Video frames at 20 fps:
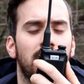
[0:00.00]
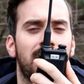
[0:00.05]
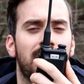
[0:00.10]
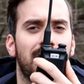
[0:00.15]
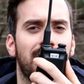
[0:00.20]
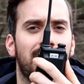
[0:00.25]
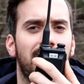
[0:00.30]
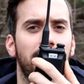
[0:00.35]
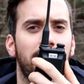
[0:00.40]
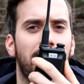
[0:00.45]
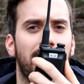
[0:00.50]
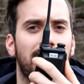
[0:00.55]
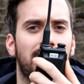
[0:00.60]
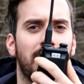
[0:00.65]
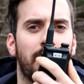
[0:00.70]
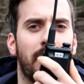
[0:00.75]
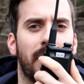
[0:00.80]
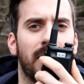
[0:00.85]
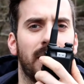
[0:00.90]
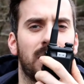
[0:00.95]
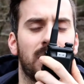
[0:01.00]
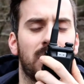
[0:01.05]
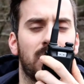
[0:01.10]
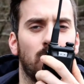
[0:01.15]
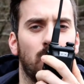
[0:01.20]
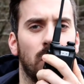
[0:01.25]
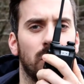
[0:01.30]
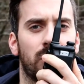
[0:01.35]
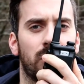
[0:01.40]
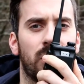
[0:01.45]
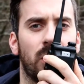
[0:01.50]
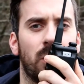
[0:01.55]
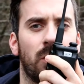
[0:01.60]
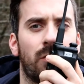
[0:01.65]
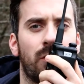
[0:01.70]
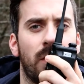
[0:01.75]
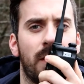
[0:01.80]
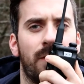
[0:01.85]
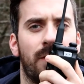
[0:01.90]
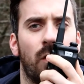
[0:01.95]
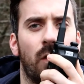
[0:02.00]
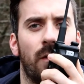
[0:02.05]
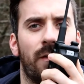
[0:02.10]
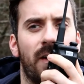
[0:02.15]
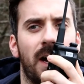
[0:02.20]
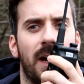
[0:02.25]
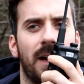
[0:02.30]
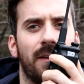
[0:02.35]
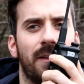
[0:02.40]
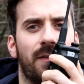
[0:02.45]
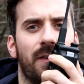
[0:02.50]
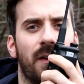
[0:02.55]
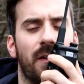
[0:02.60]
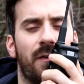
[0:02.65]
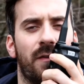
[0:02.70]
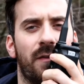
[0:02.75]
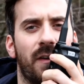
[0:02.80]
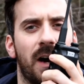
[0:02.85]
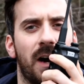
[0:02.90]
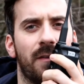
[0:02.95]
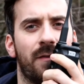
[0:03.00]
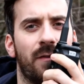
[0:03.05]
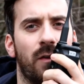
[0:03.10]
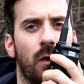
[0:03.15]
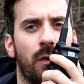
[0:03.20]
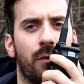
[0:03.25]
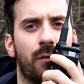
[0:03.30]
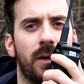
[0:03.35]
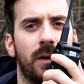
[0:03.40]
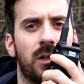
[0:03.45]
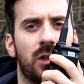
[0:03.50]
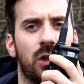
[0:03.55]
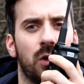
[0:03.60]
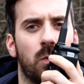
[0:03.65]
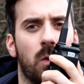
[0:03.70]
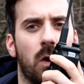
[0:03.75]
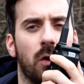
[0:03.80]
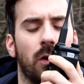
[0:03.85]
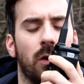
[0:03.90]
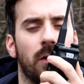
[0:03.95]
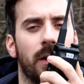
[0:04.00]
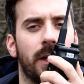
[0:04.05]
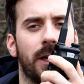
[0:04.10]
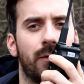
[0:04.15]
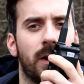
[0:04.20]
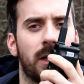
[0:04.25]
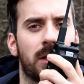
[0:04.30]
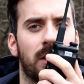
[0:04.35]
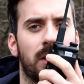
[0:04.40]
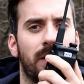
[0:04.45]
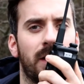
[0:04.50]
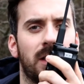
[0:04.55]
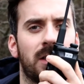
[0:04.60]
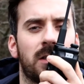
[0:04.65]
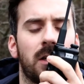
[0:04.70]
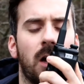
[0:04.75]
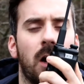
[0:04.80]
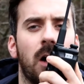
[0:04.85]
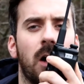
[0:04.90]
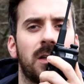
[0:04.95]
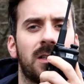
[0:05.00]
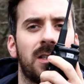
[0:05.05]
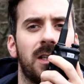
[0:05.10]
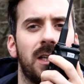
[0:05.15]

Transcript: Uh, testing back to base 12345 54321 on the Retevis